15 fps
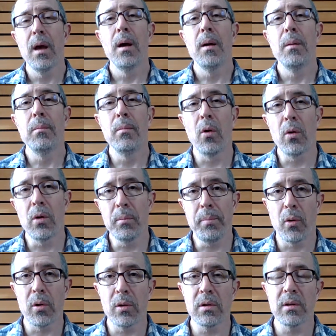More
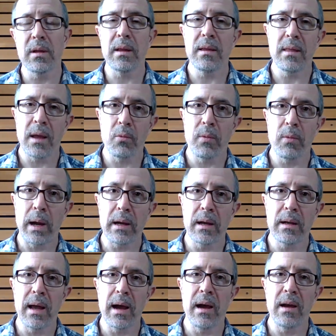importantly, they
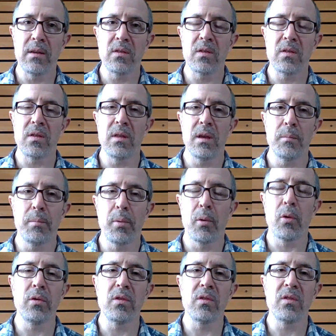recognized the
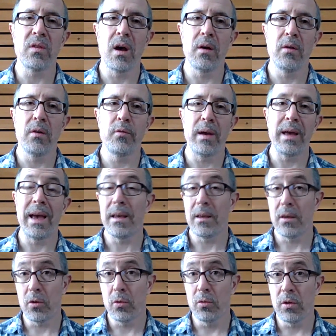importance of a
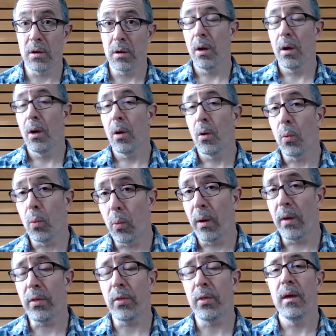union
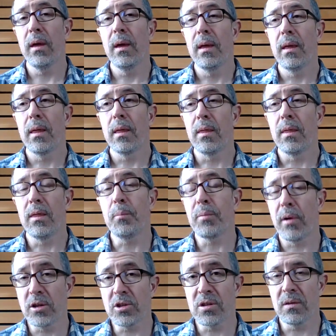with the
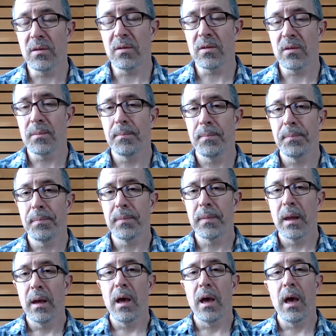Prussians,
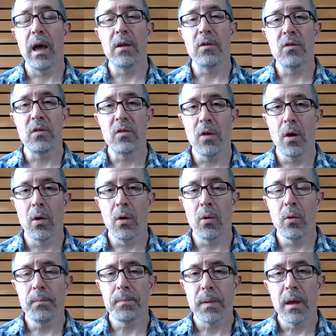And so
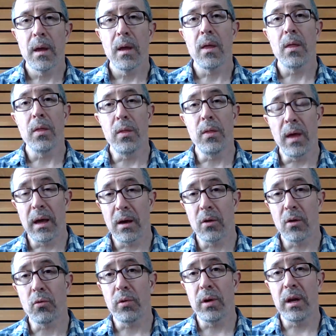they
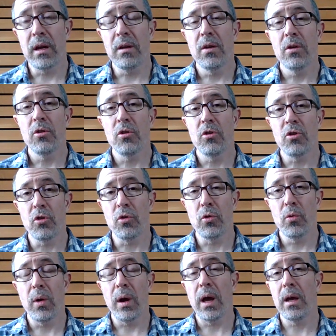agreed
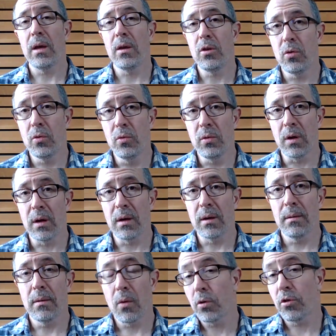to a union
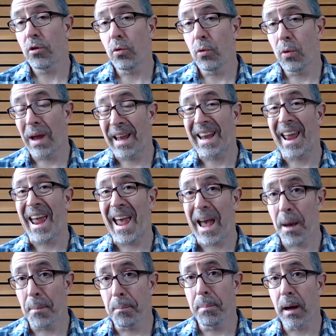or to an
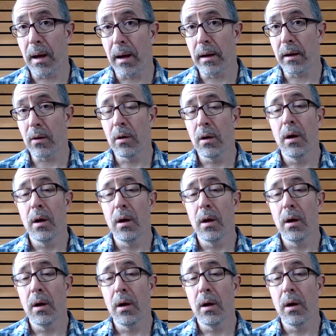empire